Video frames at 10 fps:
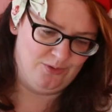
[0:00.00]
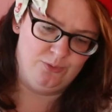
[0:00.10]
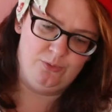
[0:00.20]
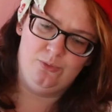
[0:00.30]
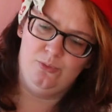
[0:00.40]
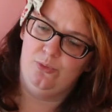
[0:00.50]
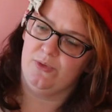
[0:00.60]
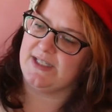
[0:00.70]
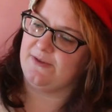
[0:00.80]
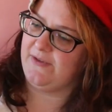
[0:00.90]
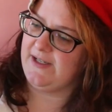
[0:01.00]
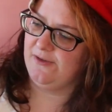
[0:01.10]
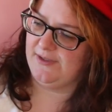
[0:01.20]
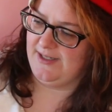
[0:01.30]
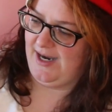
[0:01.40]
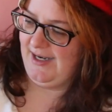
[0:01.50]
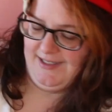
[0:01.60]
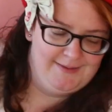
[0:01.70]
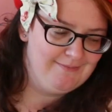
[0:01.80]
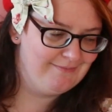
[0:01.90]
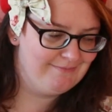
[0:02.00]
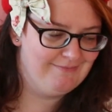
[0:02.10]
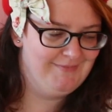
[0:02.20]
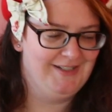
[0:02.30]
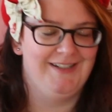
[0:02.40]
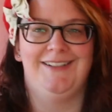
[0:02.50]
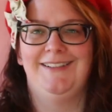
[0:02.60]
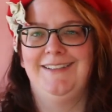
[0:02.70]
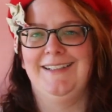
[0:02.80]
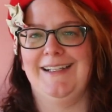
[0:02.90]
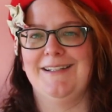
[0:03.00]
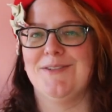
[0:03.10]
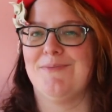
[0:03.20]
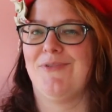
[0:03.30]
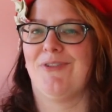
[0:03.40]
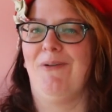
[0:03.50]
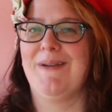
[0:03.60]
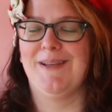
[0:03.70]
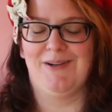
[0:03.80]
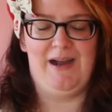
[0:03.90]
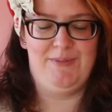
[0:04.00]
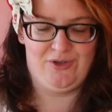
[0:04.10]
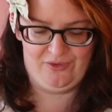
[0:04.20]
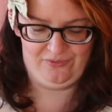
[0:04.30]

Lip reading: Ooh, this feels nice. Again, just throwing the garbage on the